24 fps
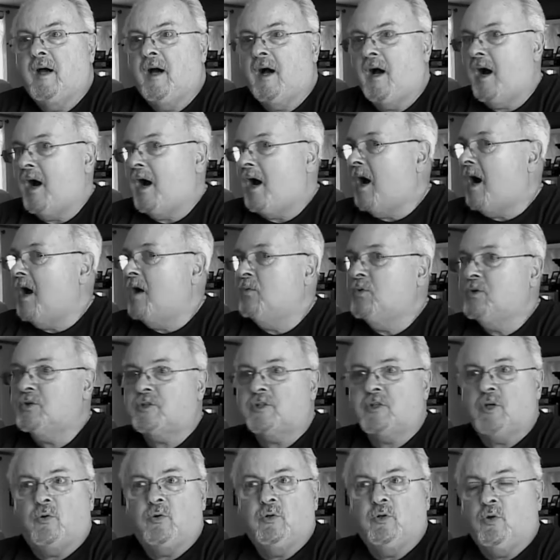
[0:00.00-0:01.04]
Oh I
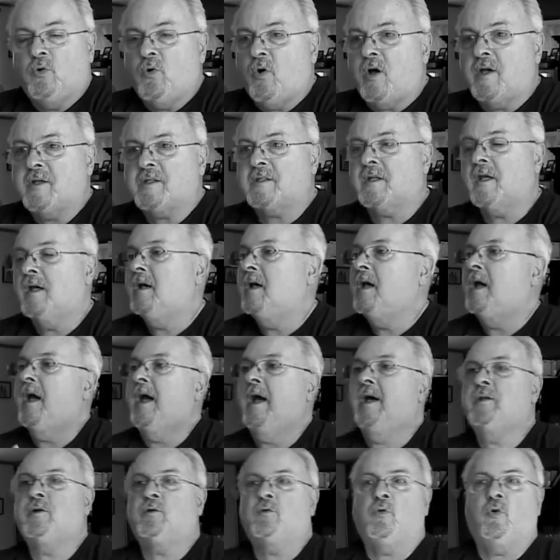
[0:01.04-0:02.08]
was so lost.
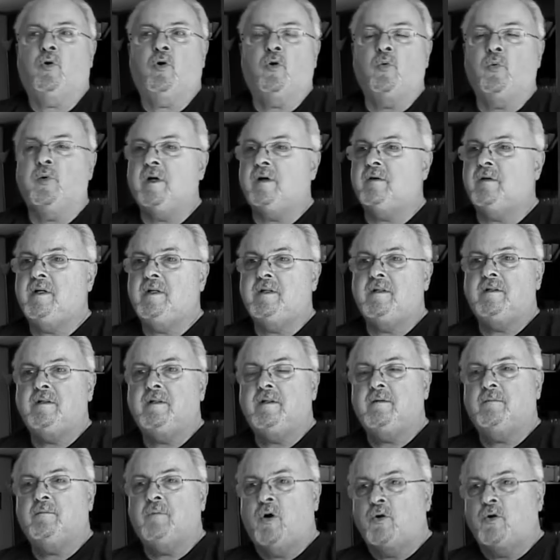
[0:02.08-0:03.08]
And they were all wearing